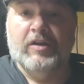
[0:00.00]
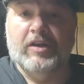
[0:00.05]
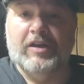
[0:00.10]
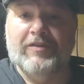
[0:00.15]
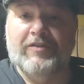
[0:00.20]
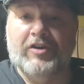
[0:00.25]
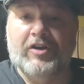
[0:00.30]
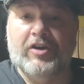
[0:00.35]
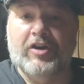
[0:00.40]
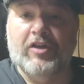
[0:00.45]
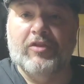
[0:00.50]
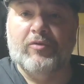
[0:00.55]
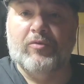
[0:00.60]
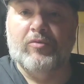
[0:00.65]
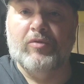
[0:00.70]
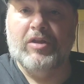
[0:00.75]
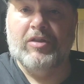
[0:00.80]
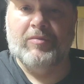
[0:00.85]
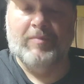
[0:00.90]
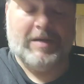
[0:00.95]
Give it another
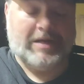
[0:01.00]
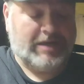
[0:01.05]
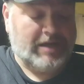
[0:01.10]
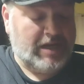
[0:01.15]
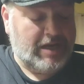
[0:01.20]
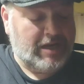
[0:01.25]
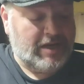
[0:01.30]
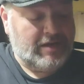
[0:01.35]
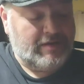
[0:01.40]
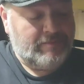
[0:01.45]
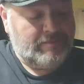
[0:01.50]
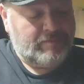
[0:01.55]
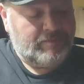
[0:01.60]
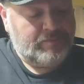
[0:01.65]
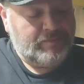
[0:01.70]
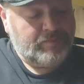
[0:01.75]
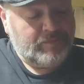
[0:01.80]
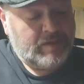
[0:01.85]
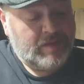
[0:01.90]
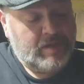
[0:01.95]
rhythmic hit.
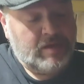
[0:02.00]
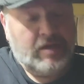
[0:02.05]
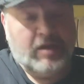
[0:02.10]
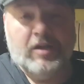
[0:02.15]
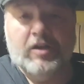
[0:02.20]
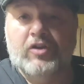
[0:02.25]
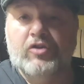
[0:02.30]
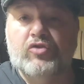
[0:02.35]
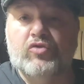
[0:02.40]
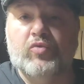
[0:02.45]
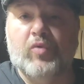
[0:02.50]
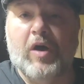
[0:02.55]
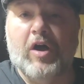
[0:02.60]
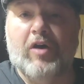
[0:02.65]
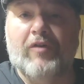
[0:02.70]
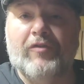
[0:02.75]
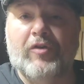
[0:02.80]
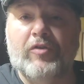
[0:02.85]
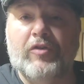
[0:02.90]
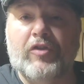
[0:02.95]

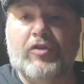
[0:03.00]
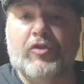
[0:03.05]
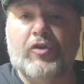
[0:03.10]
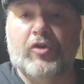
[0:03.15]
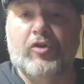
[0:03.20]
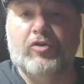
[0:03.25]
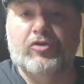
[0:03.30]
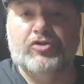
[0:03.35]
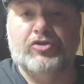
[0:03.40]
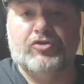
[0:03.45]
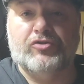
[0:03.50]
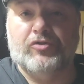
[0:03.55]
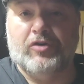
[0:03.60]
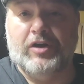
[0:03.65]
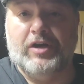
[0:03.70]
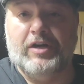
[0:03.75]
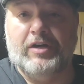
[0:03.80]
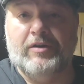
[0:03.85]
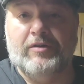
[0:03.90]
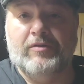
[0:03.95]
12 on the third
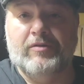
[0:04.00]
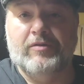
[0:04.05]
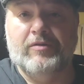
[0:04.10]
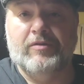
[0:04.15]
string,